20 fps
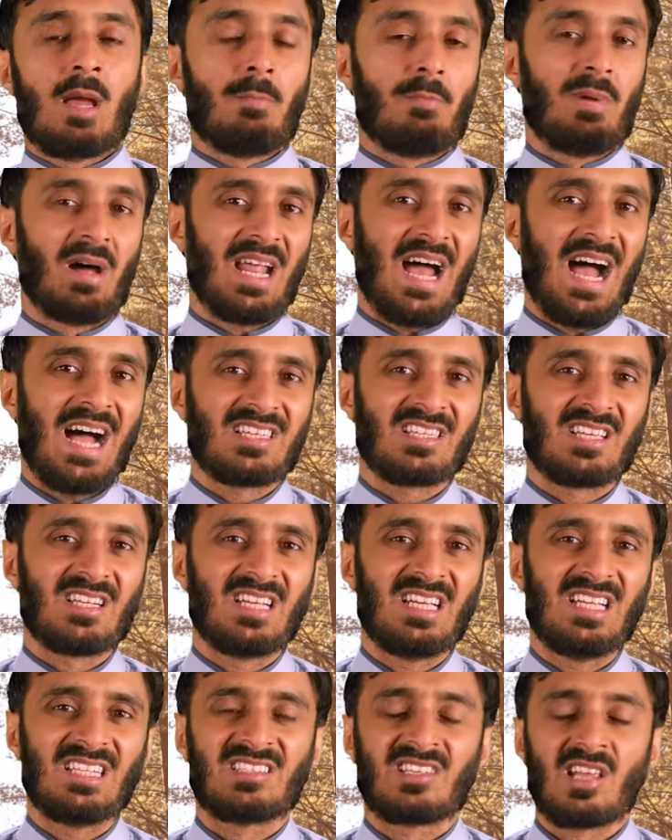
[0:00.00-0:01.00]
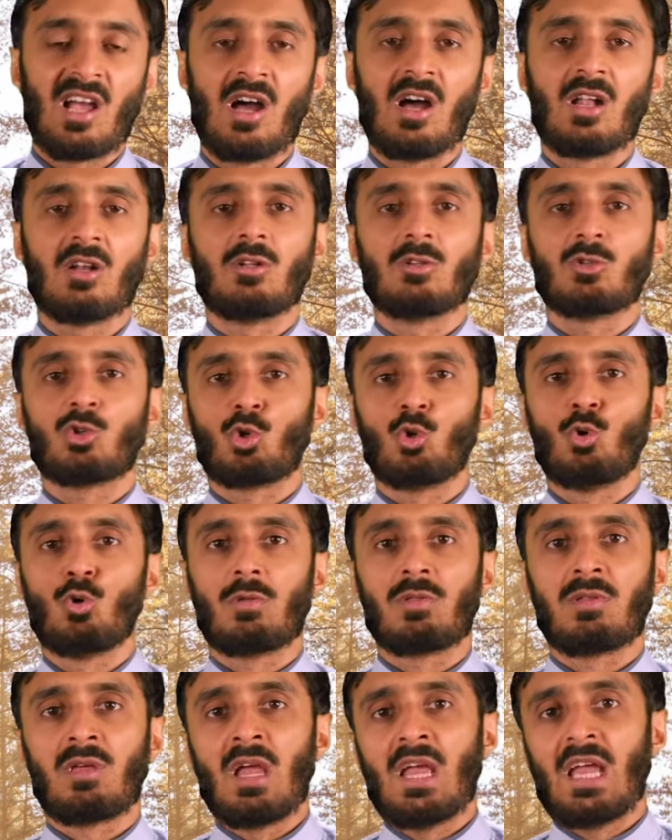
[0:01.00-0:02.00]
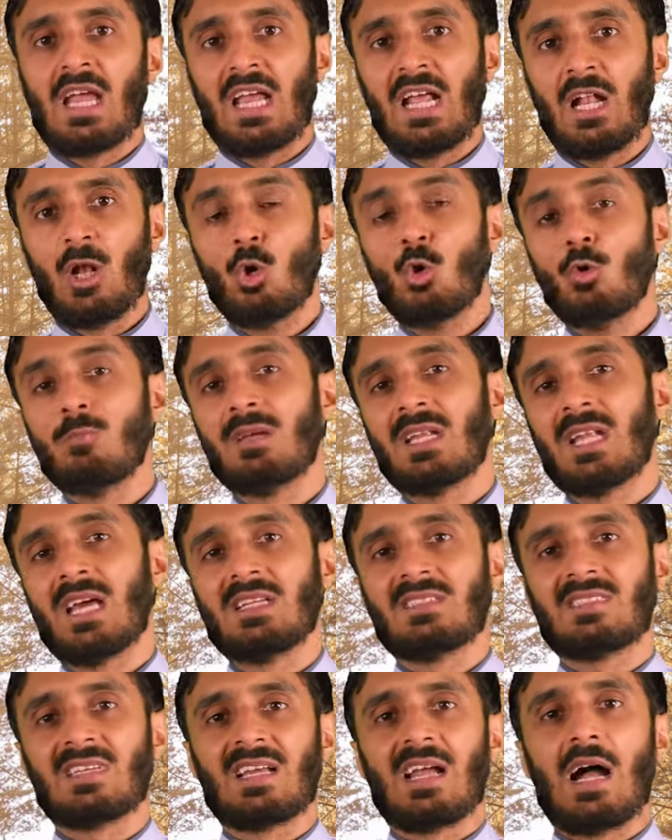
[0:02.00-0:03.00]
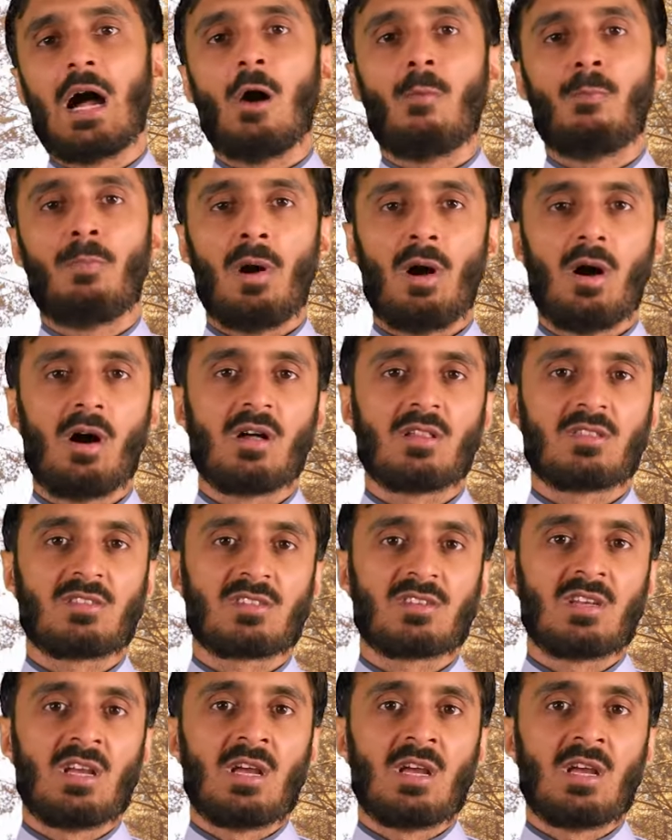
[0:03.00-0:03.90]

but as an eternal truth illuminating our paths